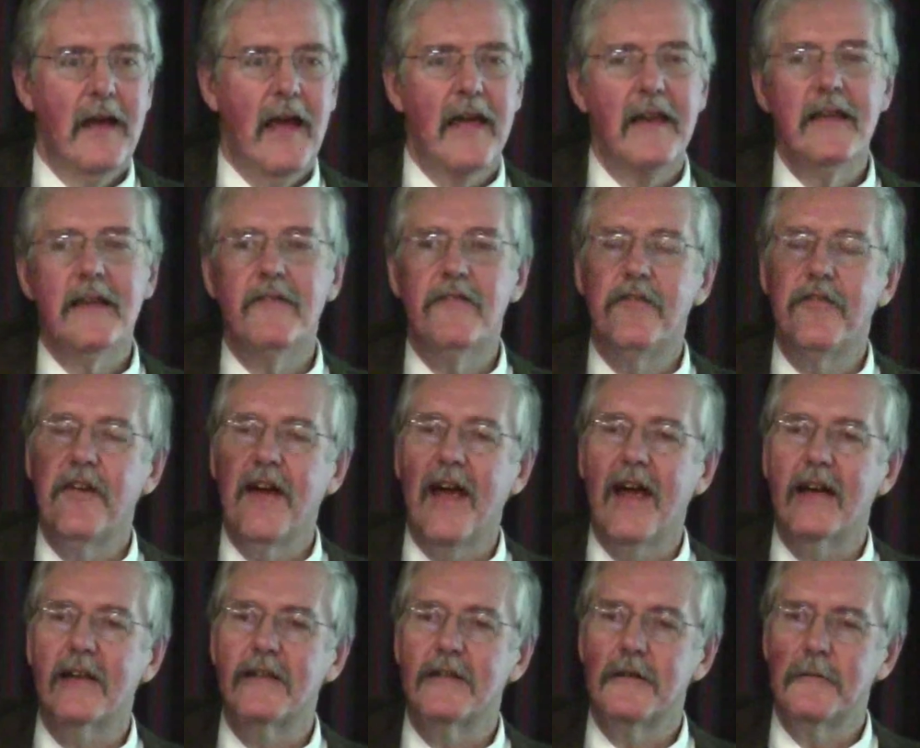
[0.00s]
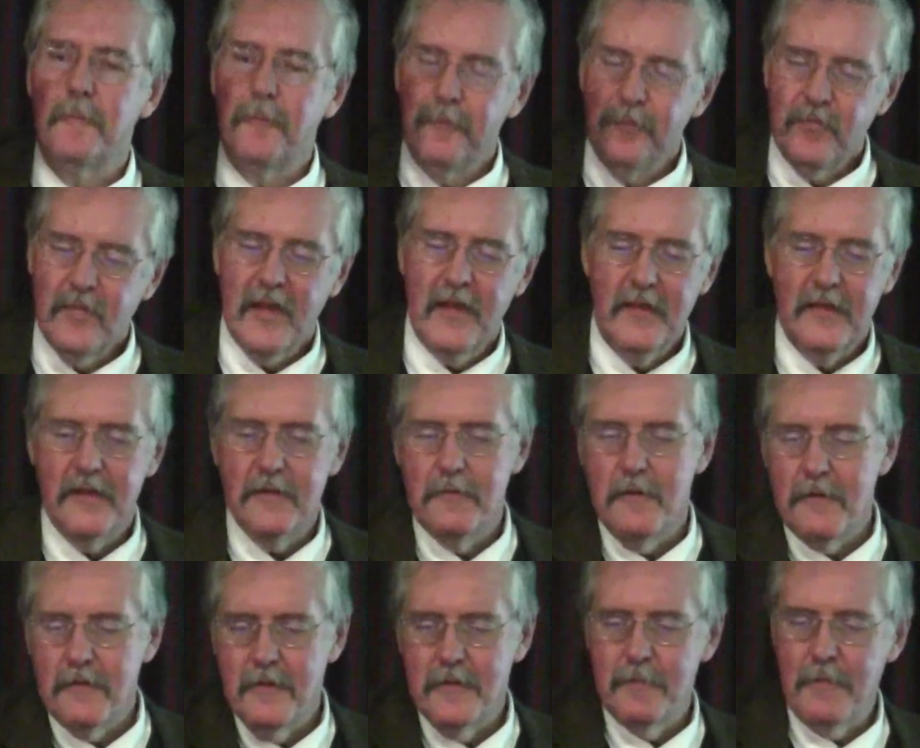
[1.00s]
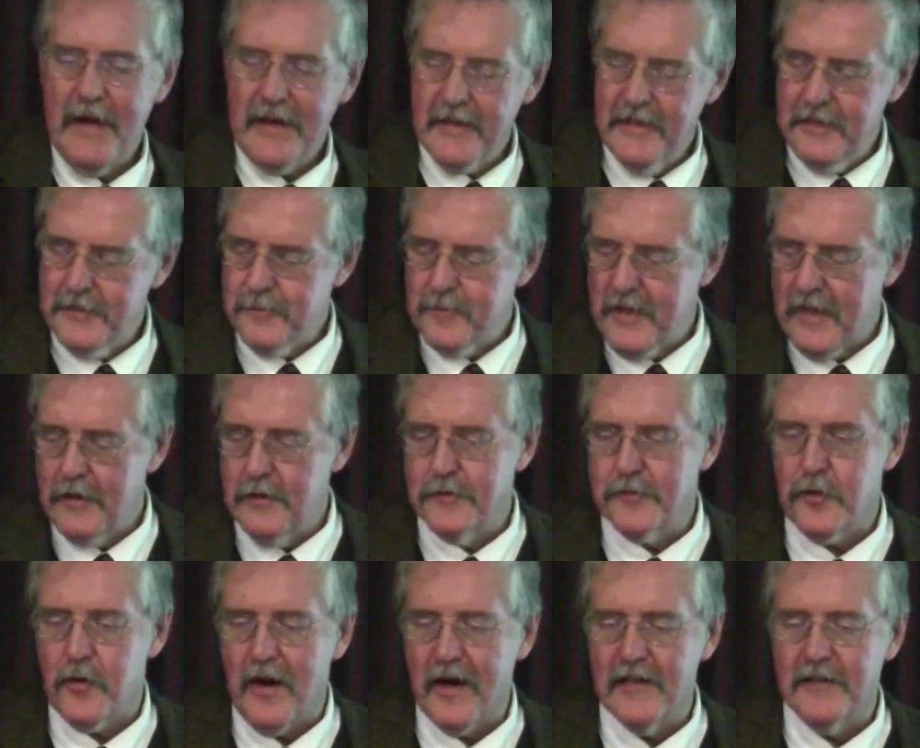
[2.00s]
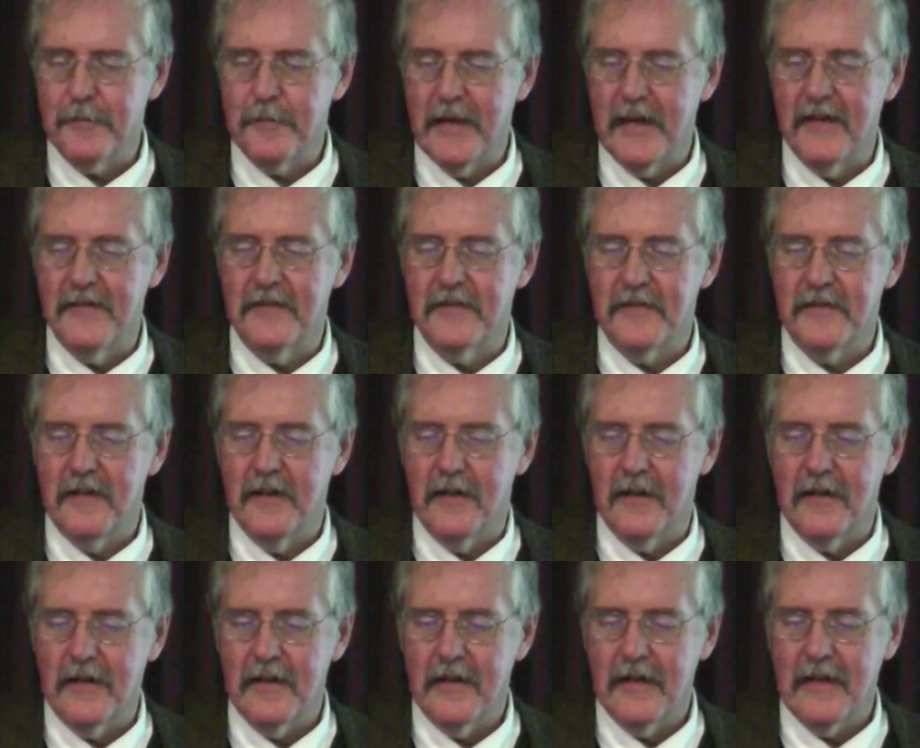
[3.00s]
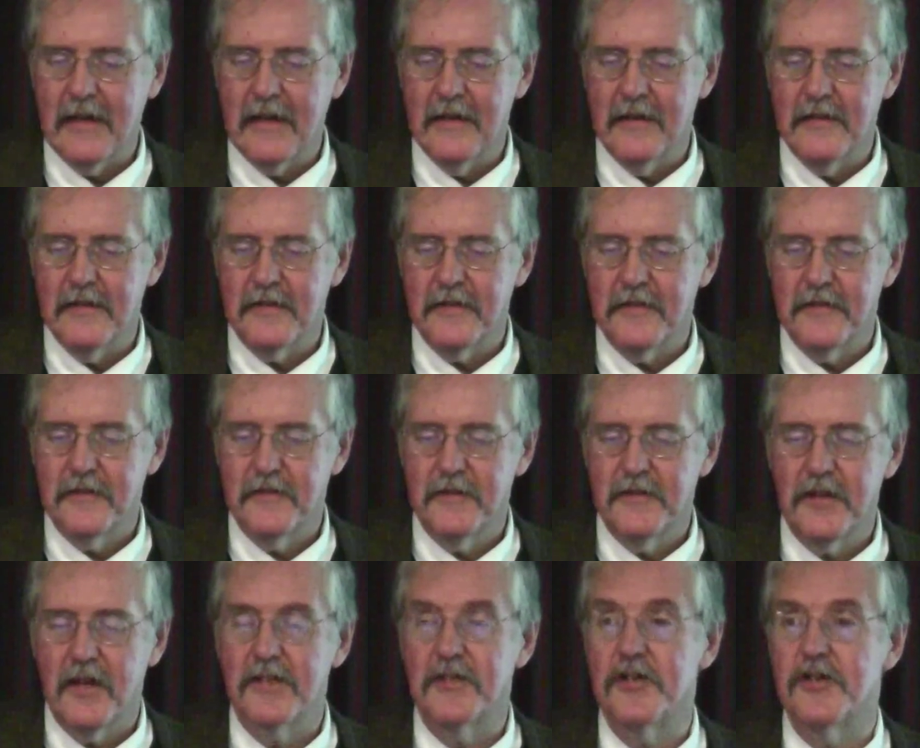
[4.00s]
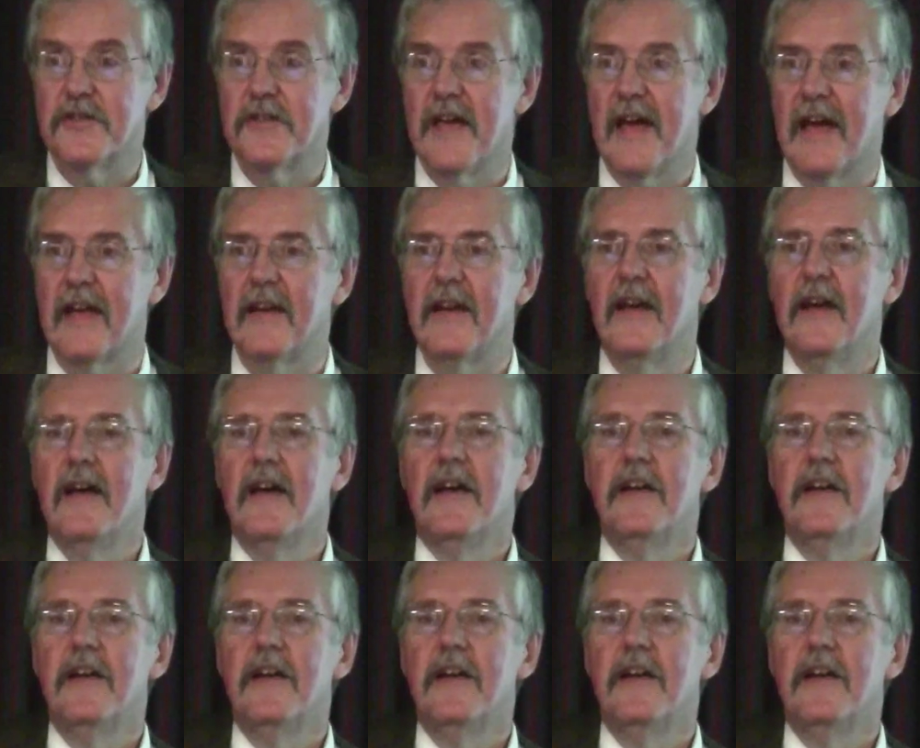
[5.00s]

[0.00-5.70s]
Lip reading: And in fact, the mechanism they use for ISBNs is such that